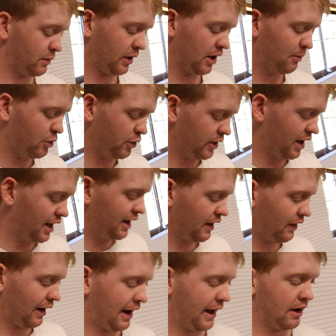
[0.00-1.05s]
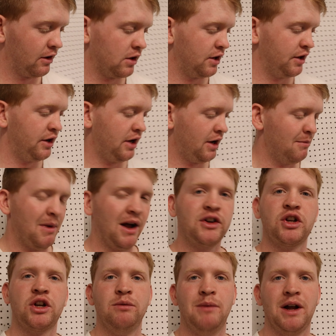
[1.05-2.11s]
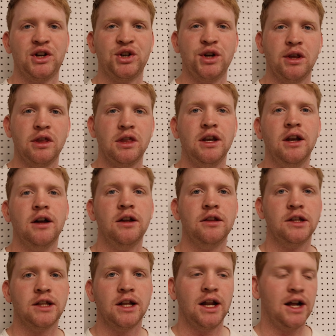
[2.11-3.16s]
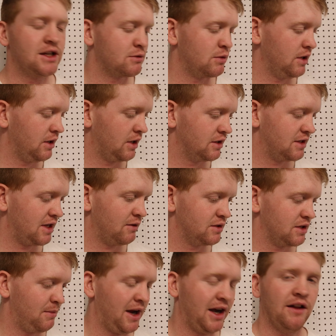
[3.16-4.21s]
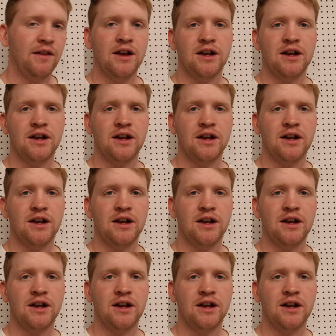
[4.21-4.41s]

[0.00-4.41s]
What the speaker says: So we're going to put another layer on, much thinner than the last one, because that was a pain in